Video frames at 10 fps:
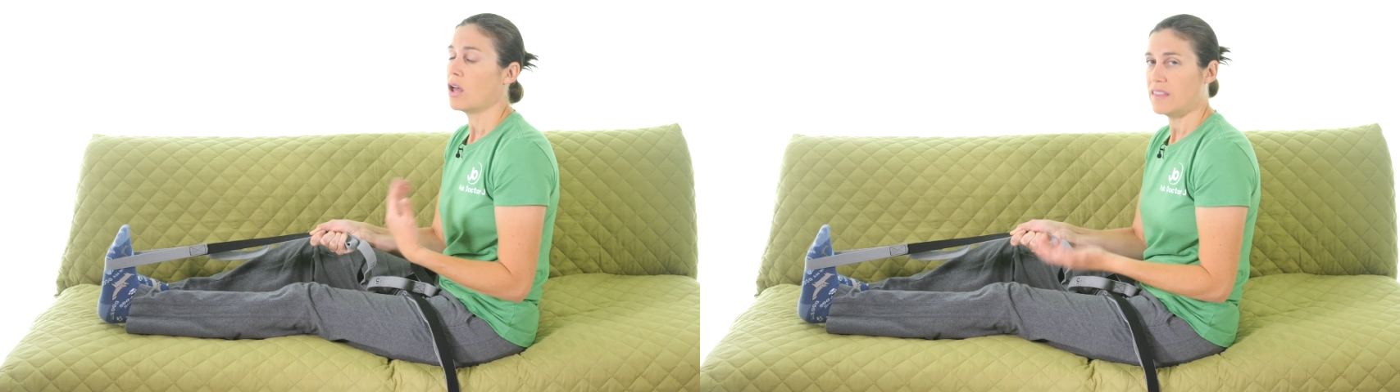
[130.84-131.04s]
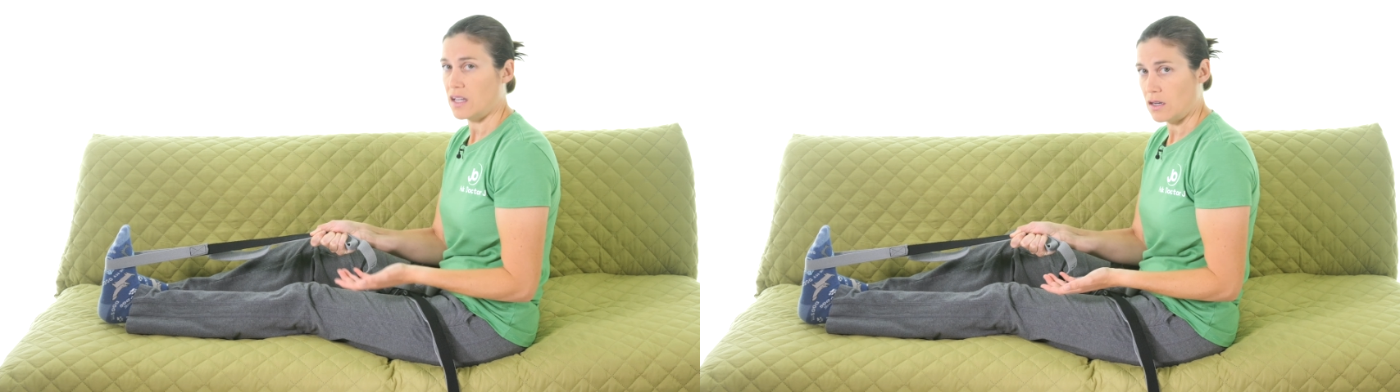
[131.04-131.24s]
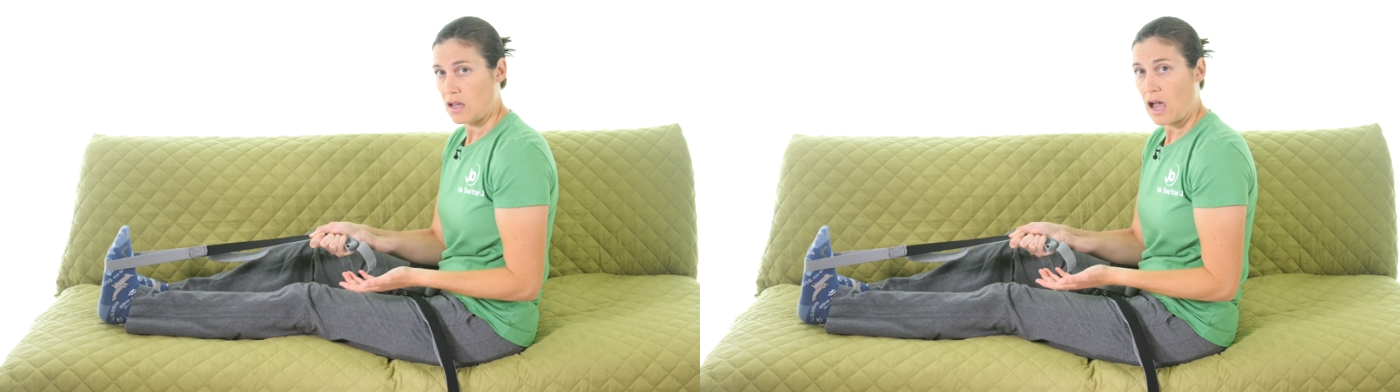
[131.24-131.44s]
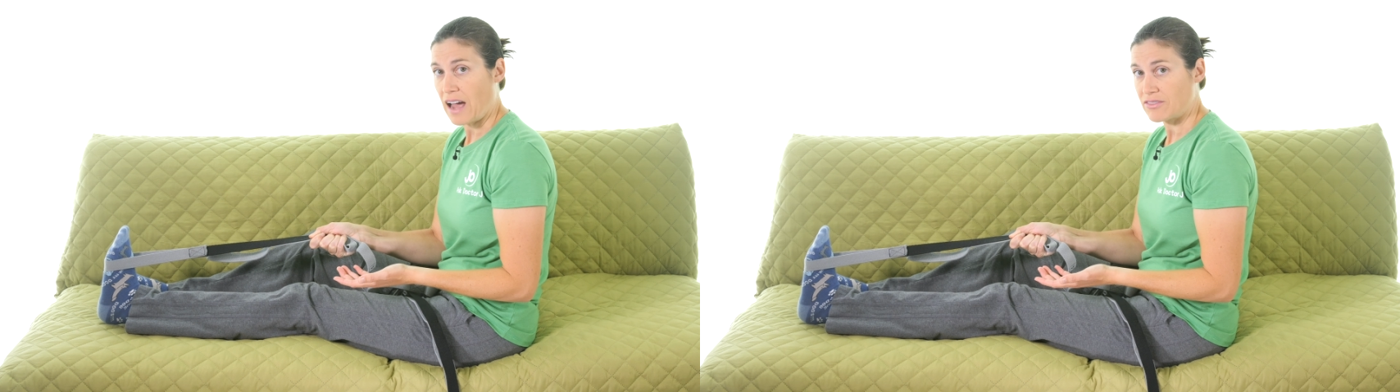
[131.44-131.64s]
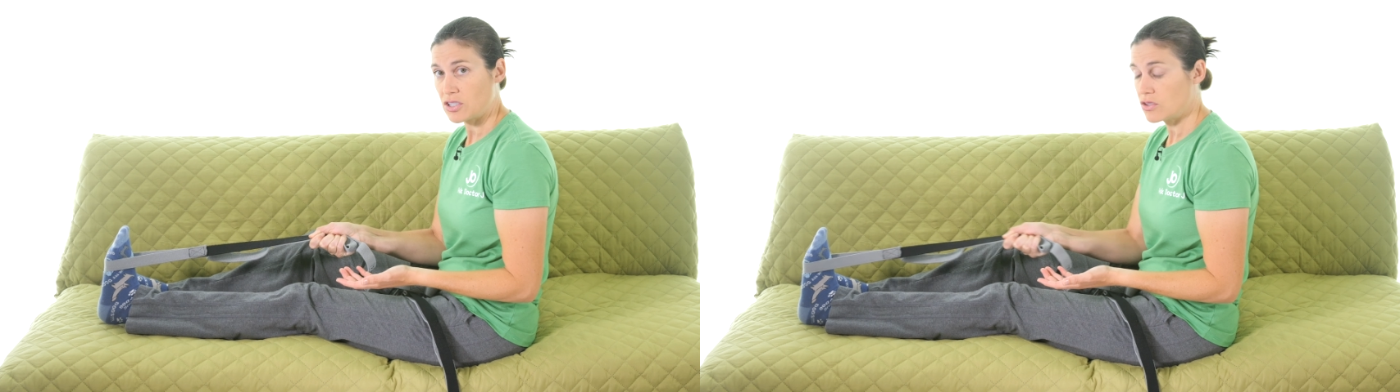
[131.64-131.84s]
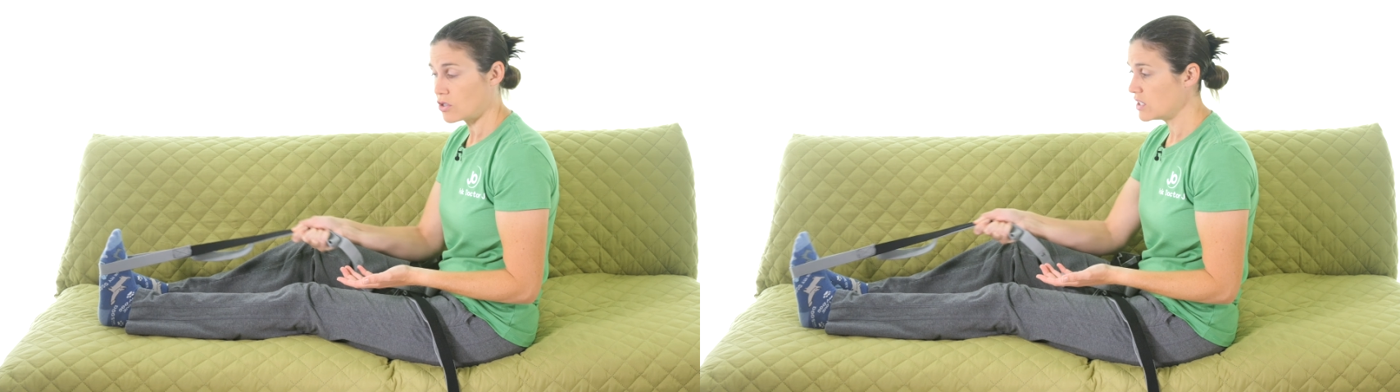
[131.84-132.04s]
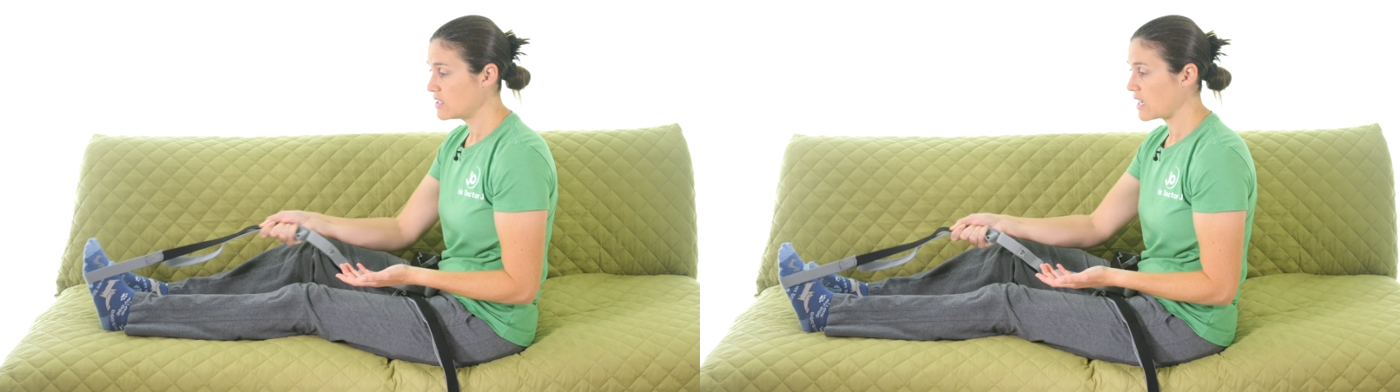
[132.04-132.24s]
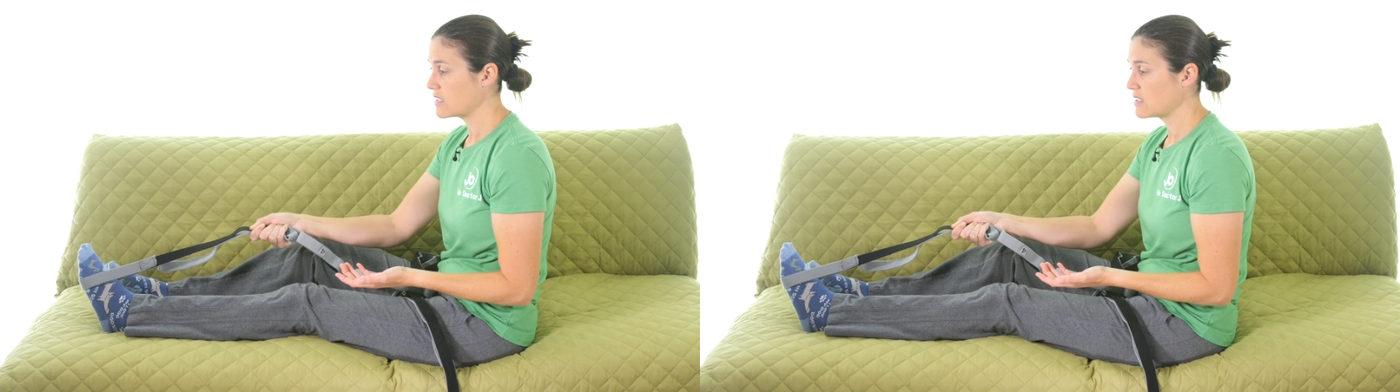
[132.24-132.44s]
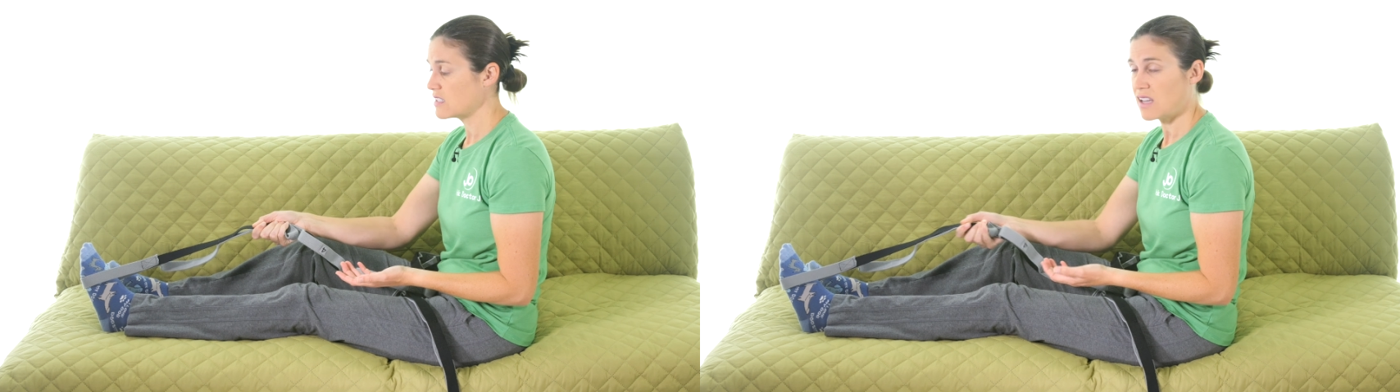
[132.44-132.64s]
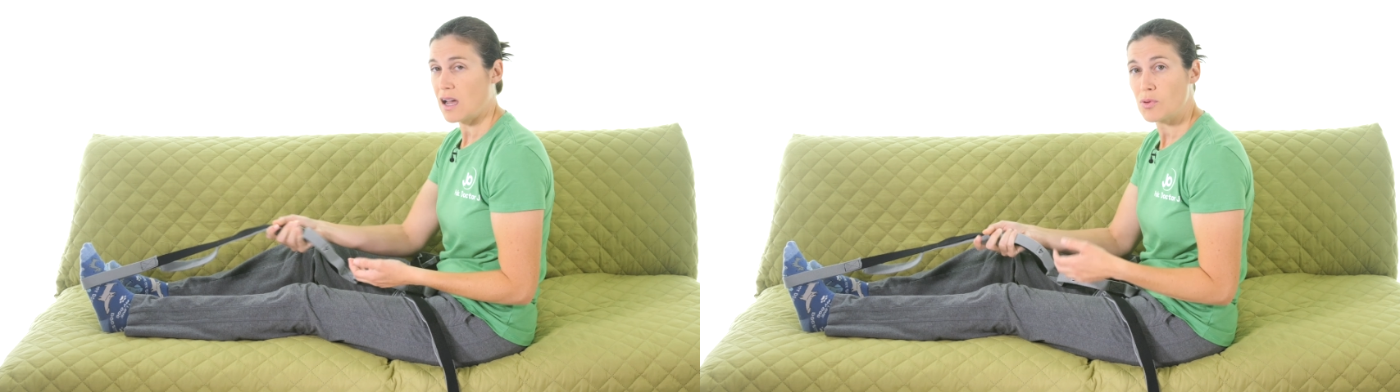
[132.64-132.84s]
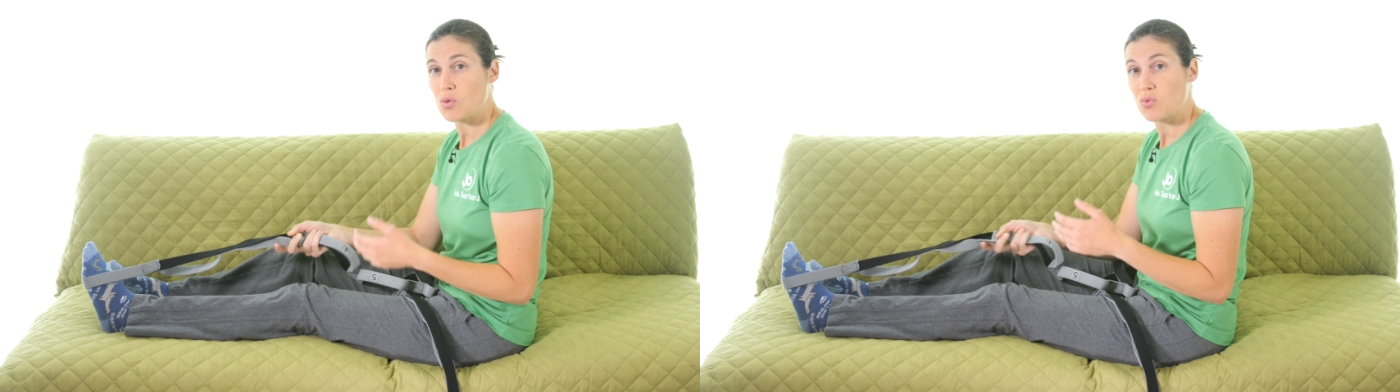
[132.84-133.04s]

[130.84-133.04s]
Then after the 30 seconds is up,